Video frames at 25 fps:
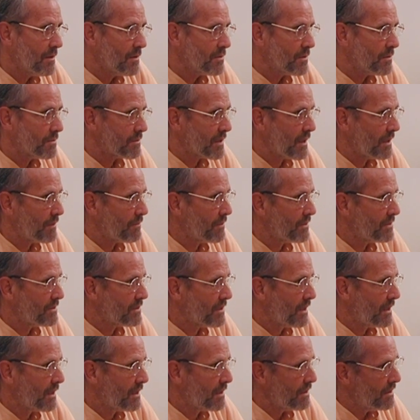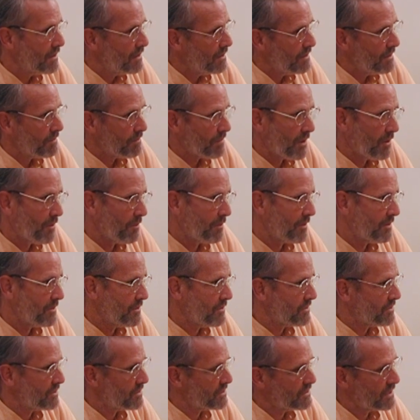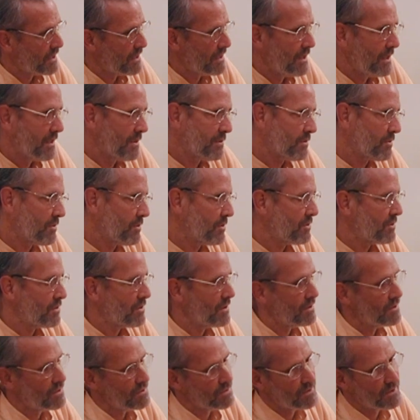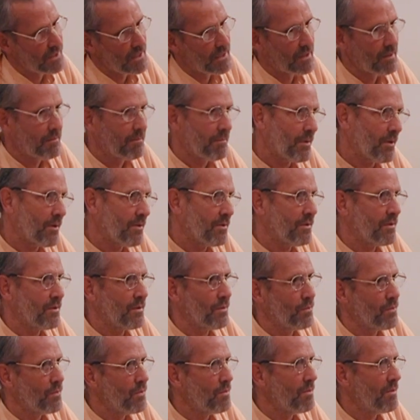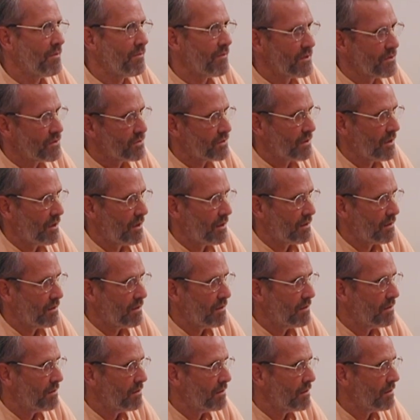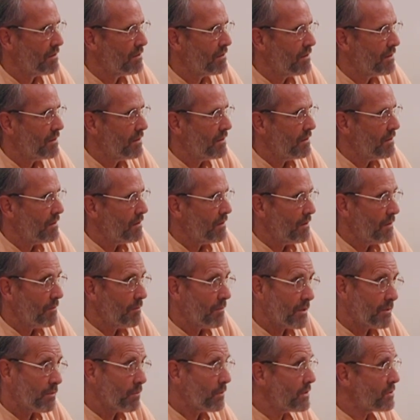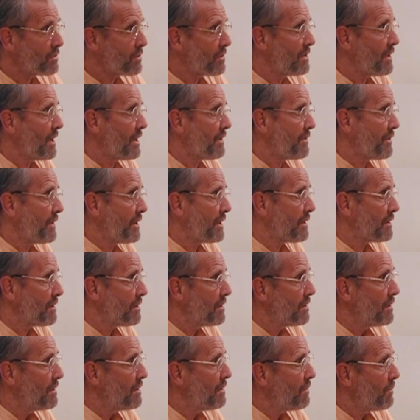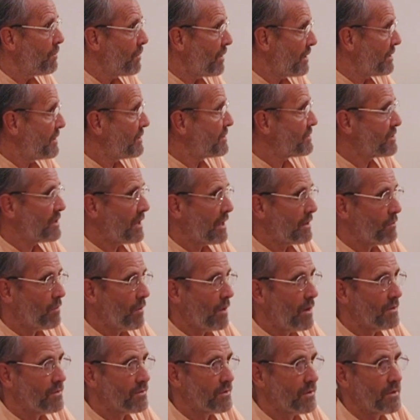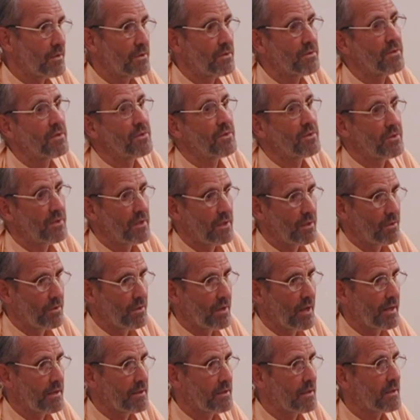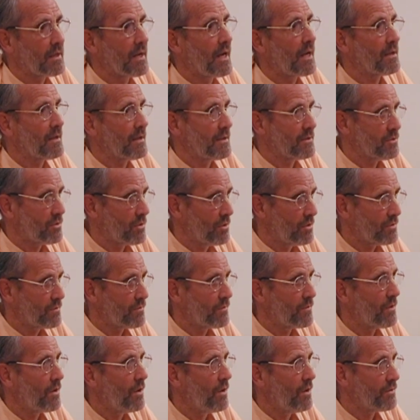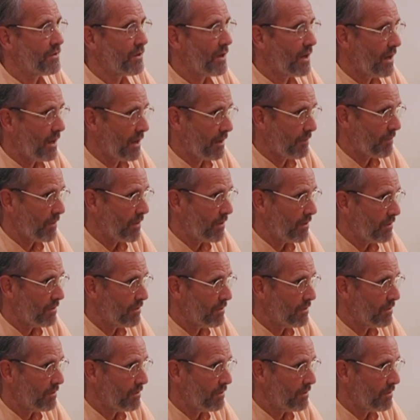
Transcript: Sometimes we say, Prabhupada used to say, yes, Krishna has taken birth in the womb of ISKCON. But we should not think, well, it is said once, it is just sealed like the Catholic Church for all time.